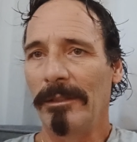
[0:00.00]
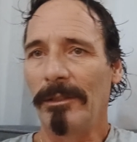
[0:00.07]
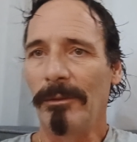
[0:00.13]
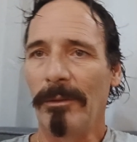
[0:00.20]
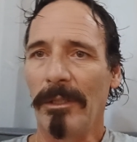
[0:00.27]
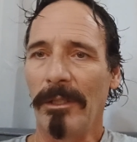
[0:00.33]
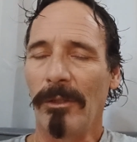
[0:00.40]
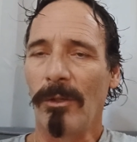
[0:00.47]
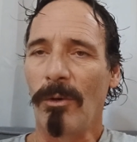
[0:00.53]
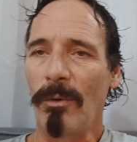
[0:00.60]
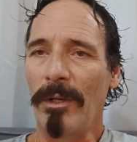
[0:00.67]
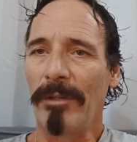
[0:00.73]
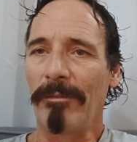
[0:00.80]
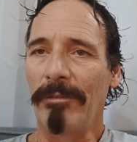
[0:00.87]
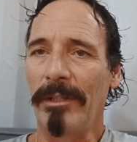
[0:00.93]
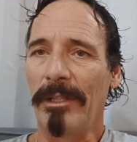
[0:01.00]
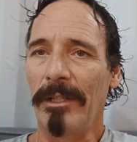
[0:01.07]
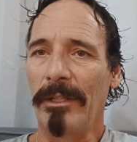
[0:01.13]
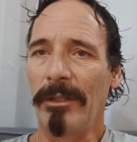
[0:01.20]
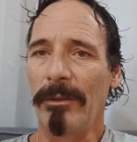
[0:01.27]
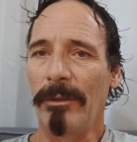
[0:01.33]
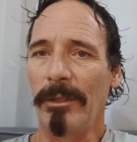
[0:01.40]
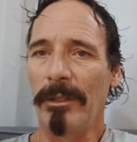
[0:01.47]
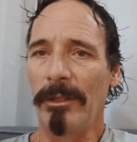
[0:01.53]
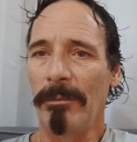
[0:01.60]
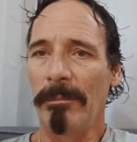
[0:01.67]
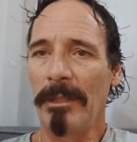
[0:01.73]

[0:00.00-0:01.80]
Doing a little quick video here,